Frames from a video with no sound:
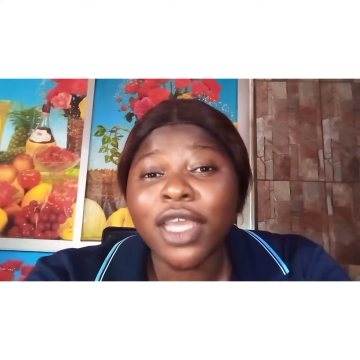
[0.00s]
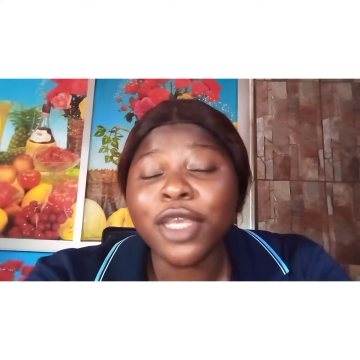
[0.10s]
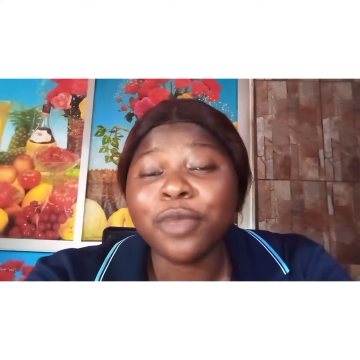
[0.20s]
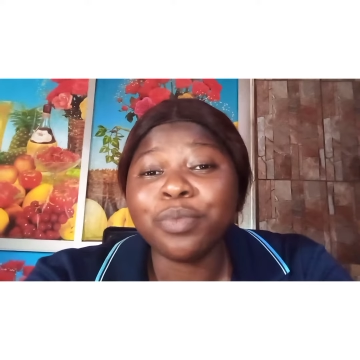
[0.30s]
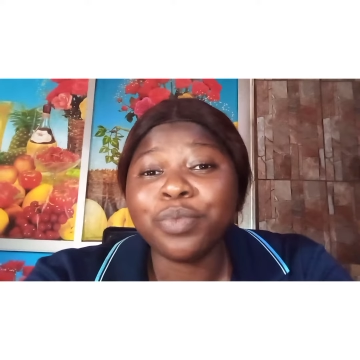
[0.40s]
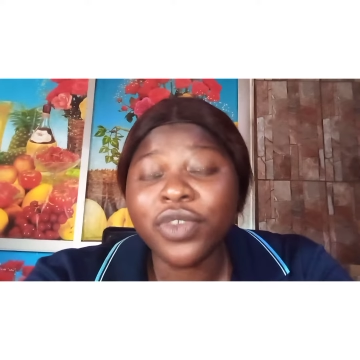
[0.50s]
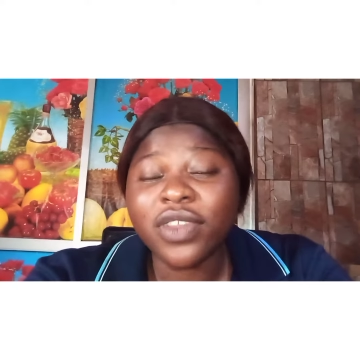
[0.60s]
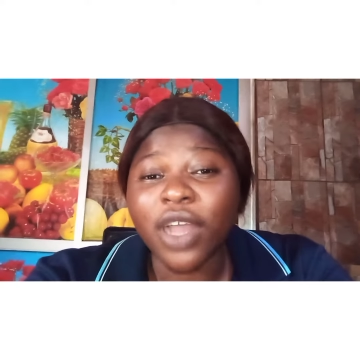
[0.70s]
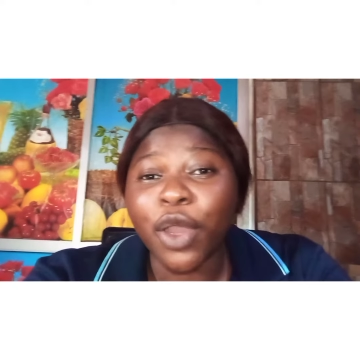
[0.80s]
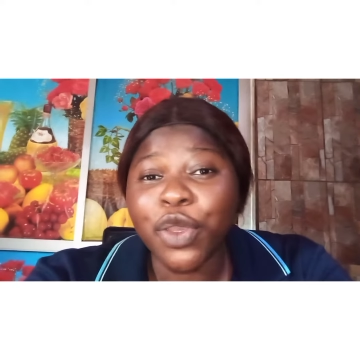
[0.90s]
it
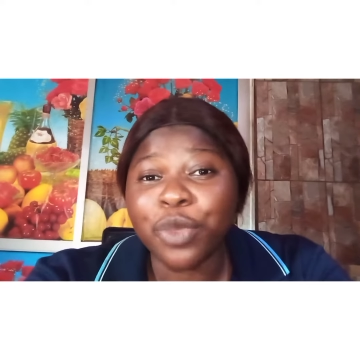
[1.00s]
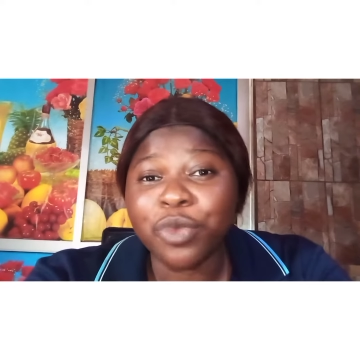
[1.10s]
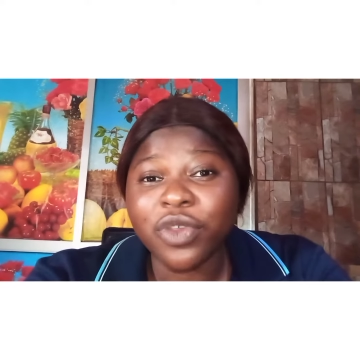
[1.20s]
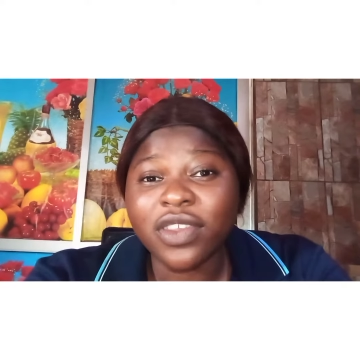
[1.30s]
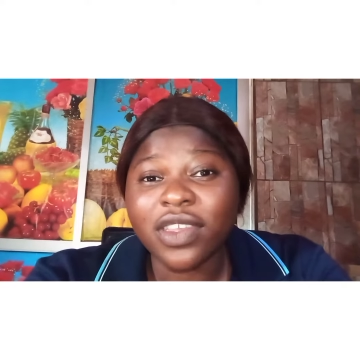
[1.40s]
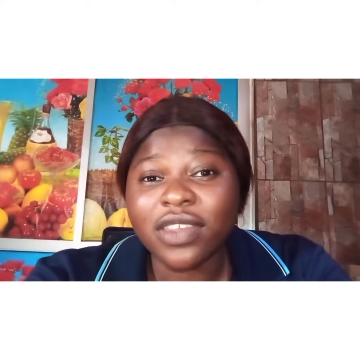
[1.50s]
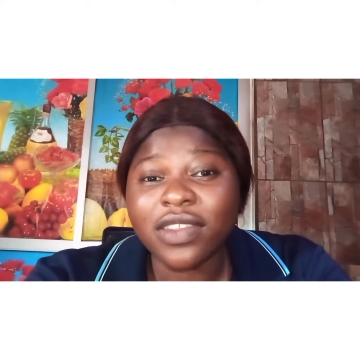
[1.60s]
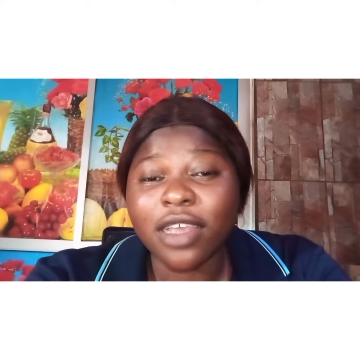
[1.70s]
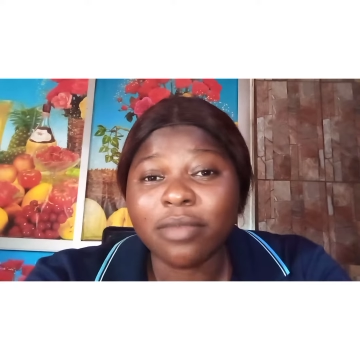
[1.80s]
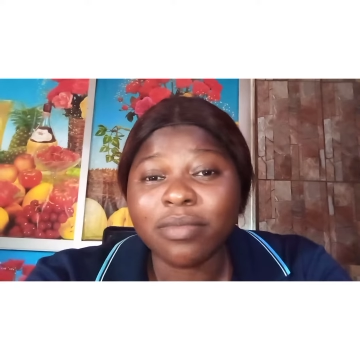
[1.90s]
boosts our immune
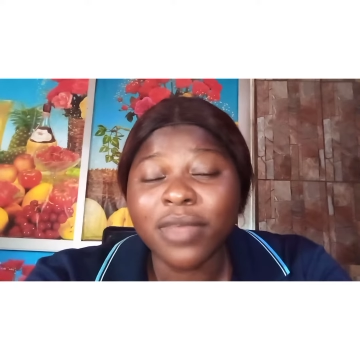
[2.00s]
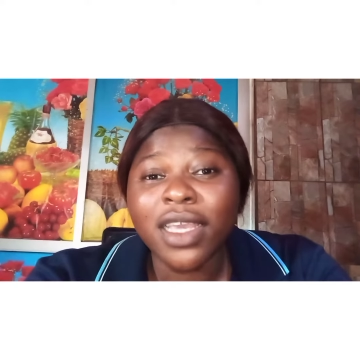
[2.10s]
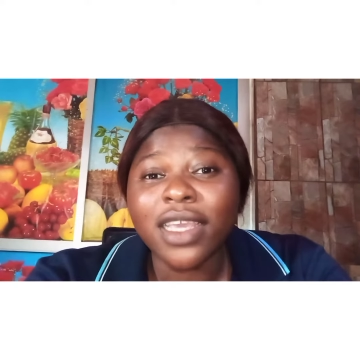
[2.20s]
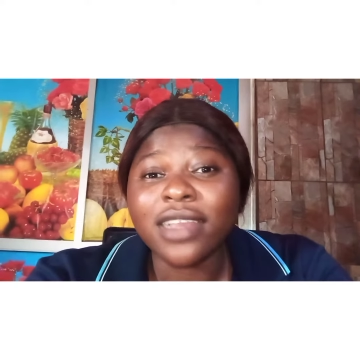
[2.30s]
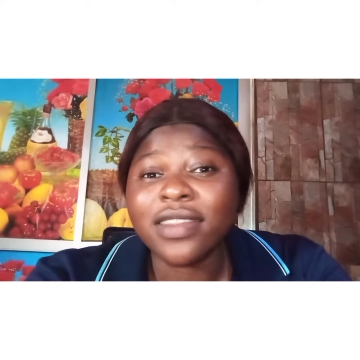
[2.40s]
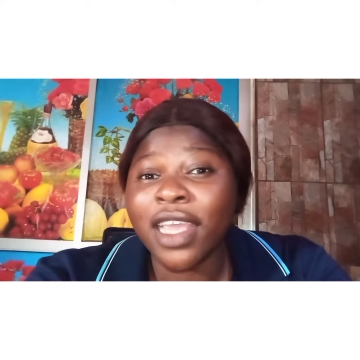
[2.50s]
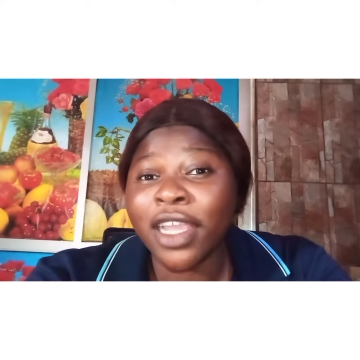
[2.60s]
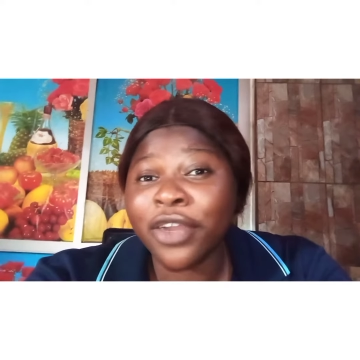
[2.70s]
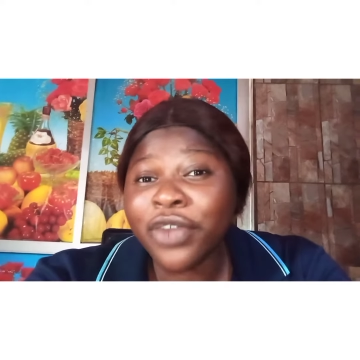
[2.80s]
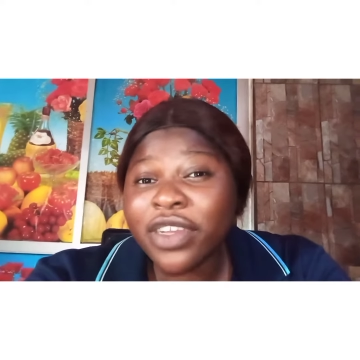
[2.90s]
system, it
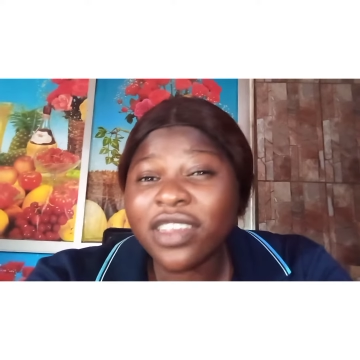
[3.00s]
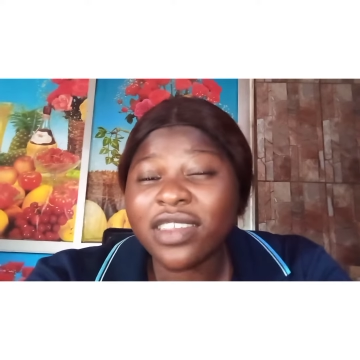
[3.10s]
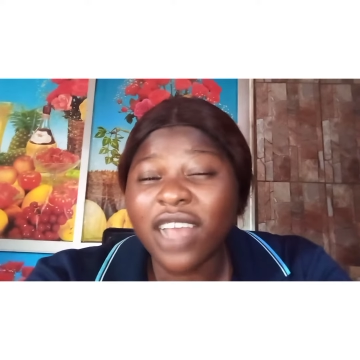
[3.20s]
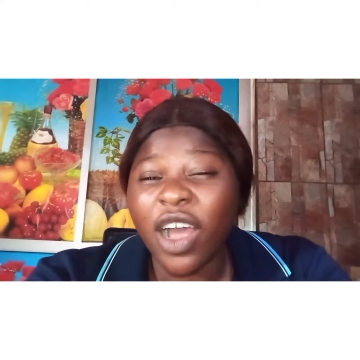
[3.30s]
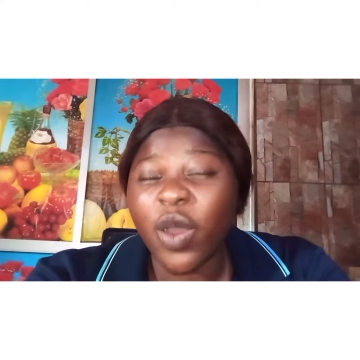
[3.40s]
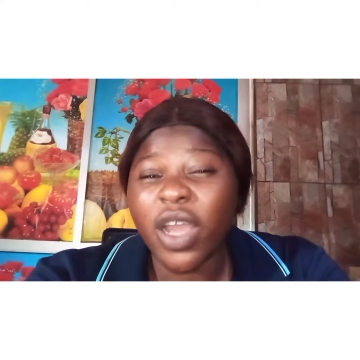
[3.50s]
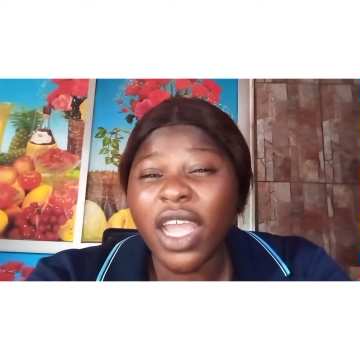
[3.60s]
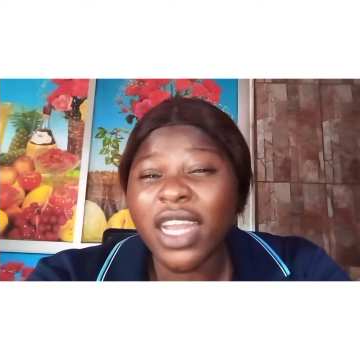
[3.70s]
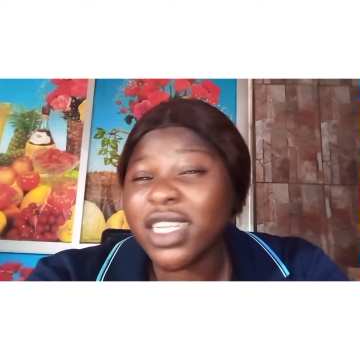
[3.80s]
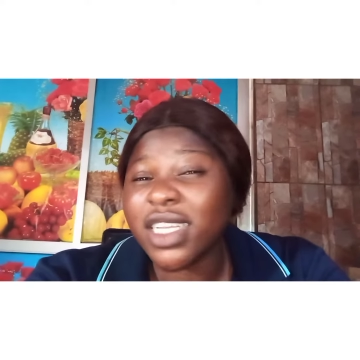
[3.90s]
increases our
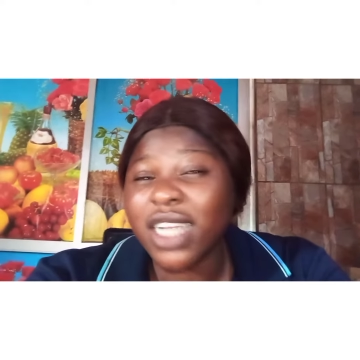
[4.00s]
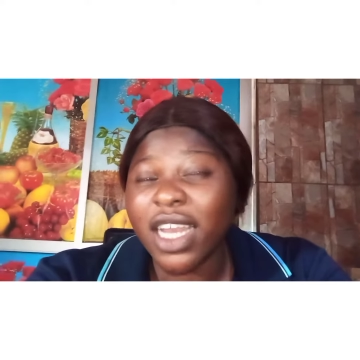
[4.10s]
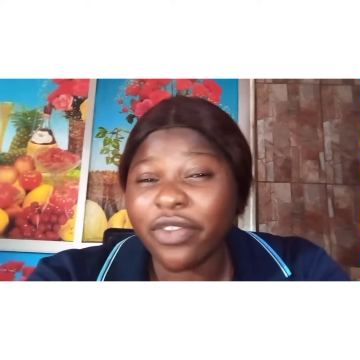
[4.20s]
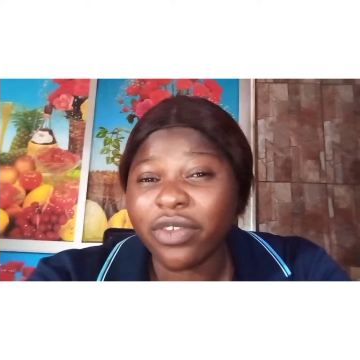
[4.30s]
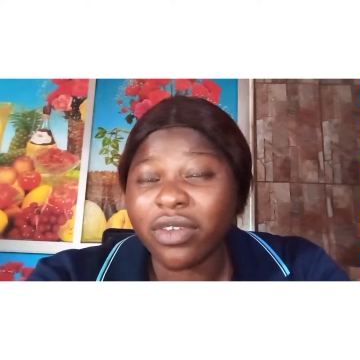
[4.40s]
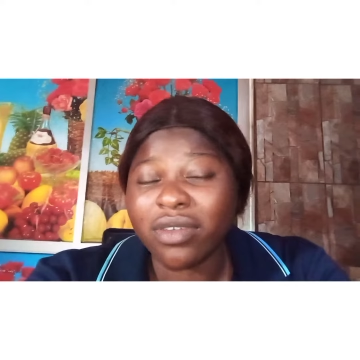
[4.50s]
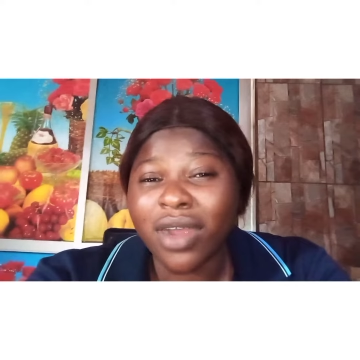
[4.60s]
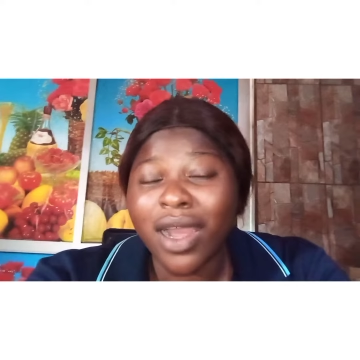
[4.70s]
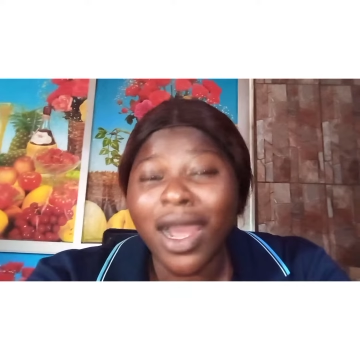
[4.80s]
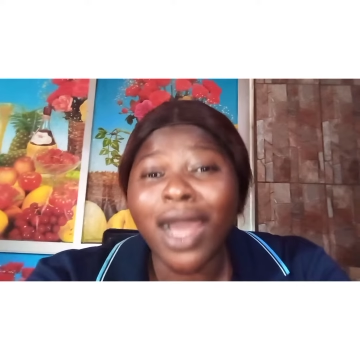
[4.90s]
energy level,
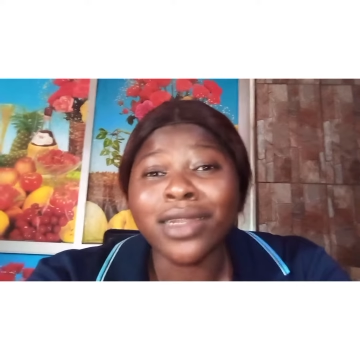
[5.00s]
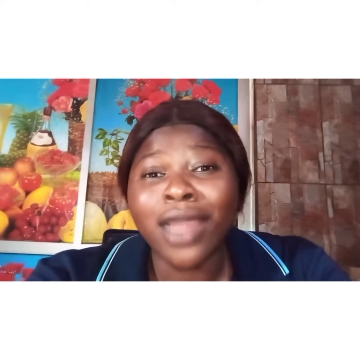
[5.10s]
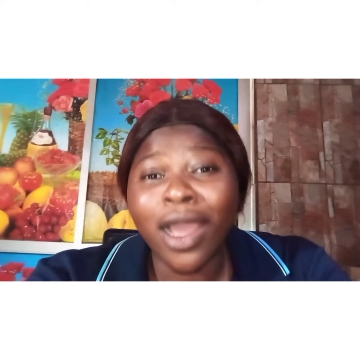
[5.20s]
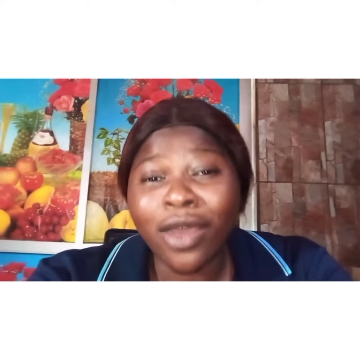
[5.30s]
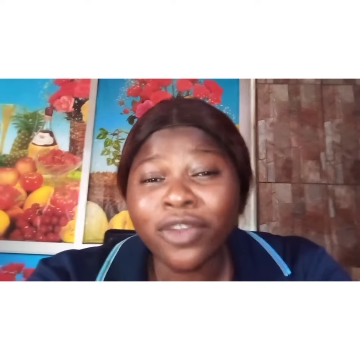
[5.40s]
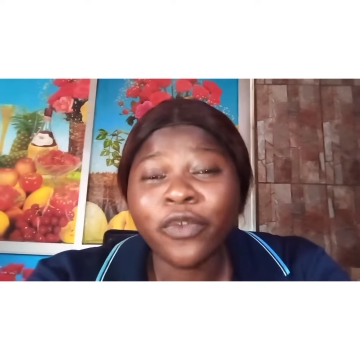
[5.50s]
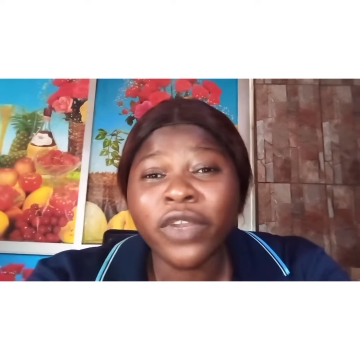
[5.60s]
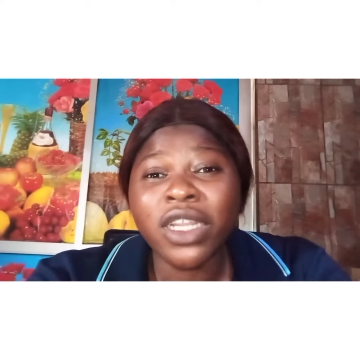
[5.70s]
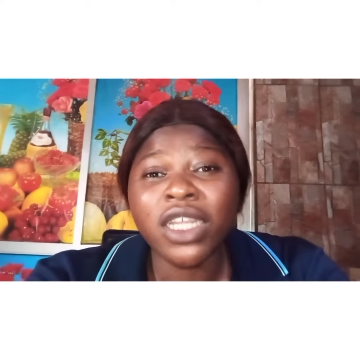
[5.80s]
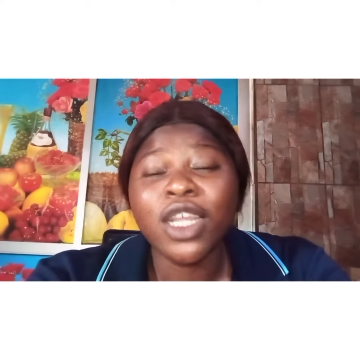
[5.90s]
and
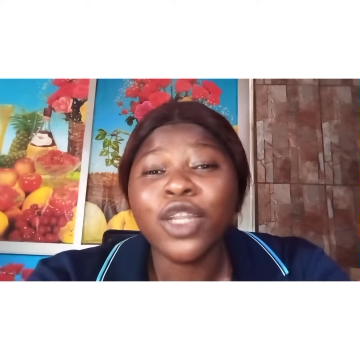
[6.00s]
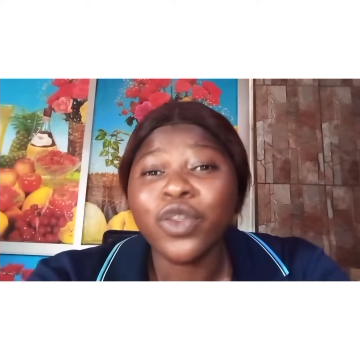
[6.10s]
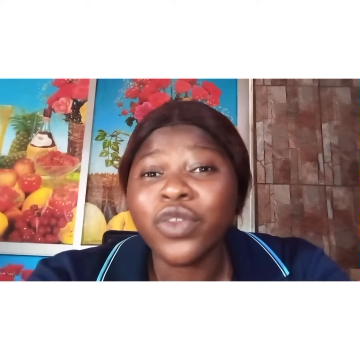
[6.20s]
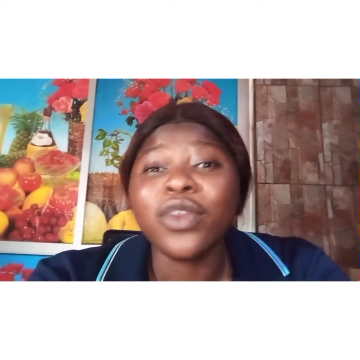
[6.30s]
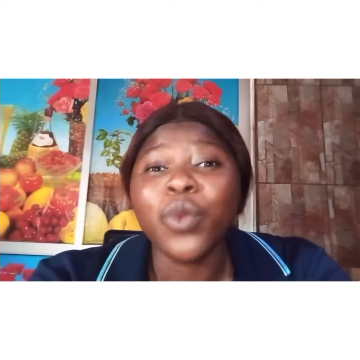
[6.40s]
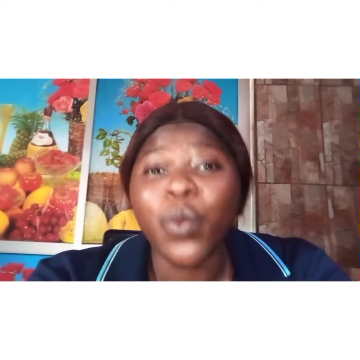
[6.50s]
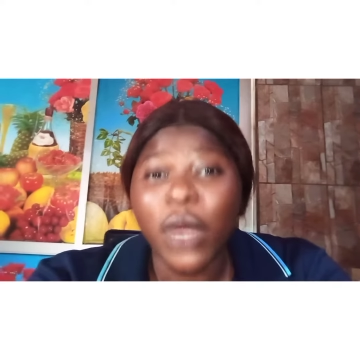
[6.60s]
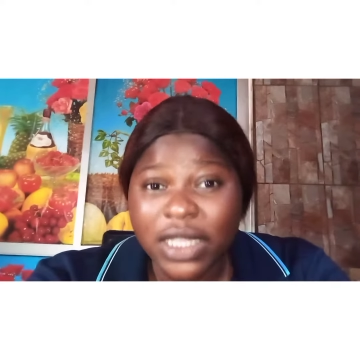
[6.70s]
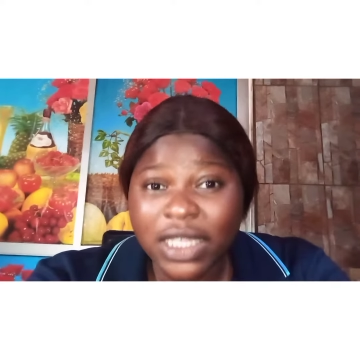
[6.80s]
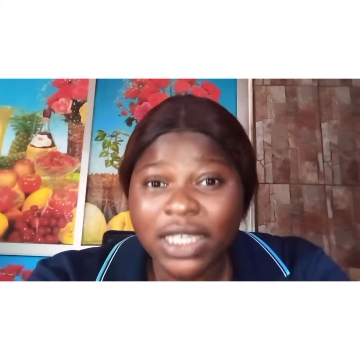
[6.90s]
healthfully losing
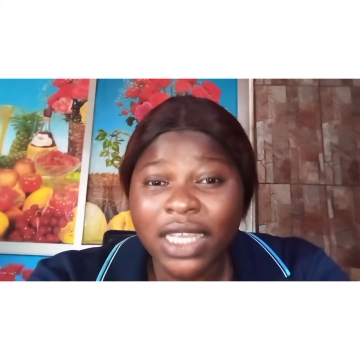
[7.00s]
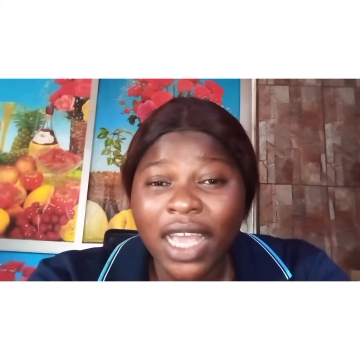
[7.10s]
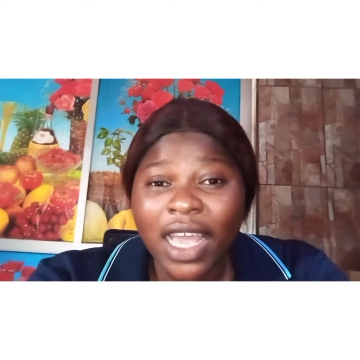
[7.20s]
weight.